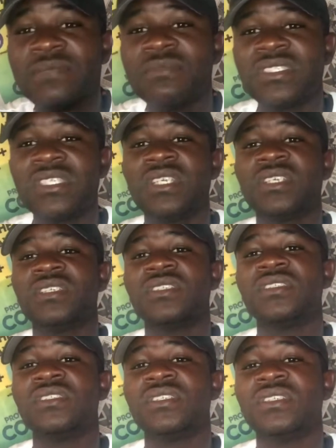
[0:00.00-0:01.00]
said,
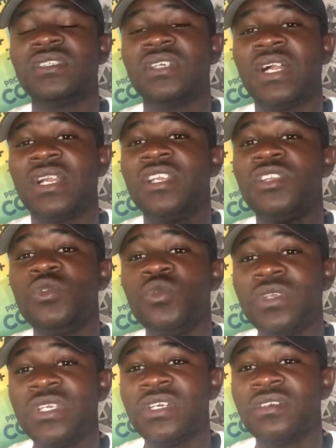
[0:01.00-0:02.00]
are the new
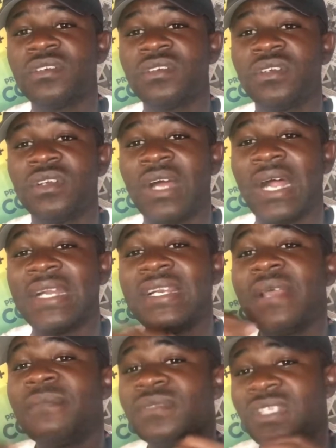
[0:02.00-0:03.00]
year. And
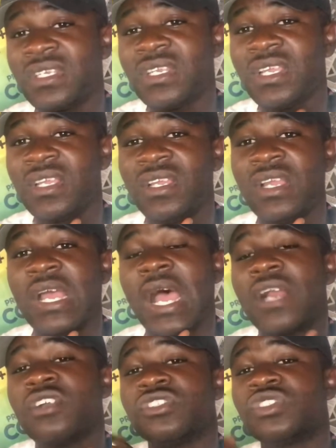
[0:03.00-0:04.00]
them things there
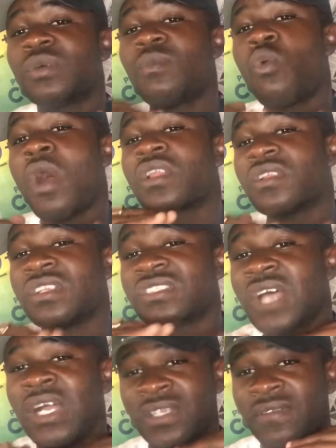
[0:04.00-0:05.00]
are just someone in the
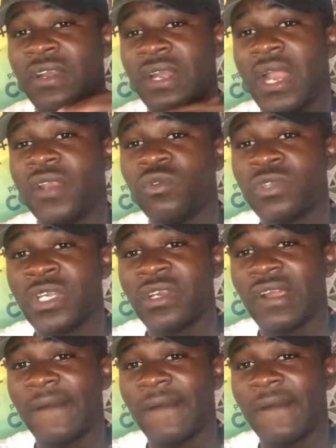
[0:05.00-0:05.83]
start of a new era.